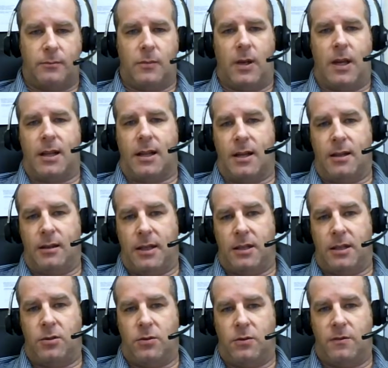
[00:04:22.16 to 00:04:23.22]
it can
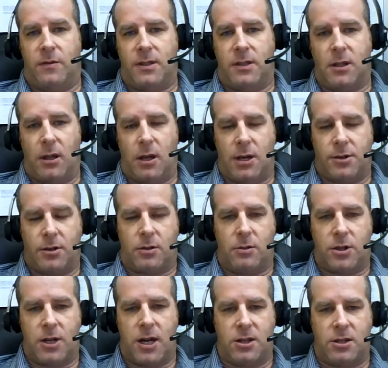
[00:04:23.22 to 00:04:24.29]
lead to physiological
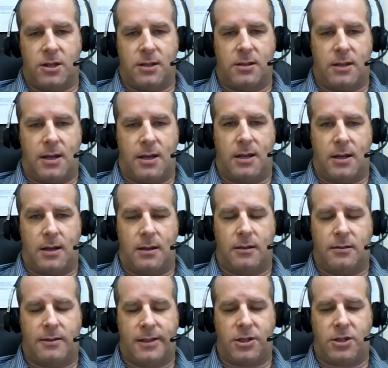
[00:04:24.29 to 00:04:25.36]
changes,
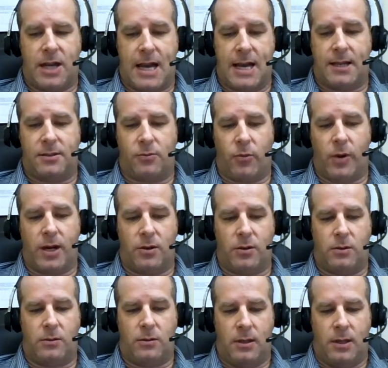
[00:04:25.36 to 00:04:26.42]
such as
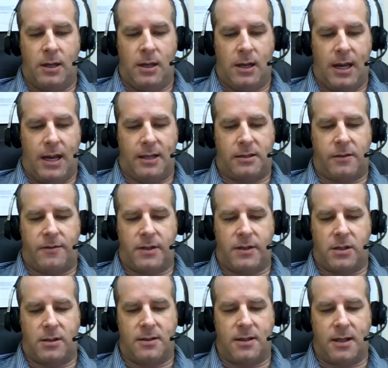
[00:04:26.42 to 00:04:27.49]
renal
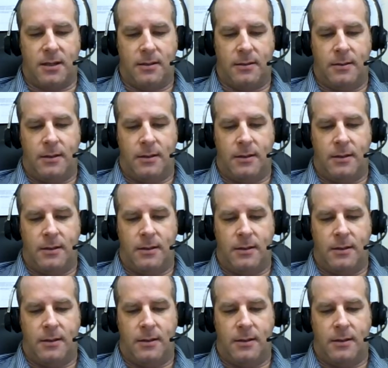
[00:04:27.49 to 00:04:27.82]
insufficiency.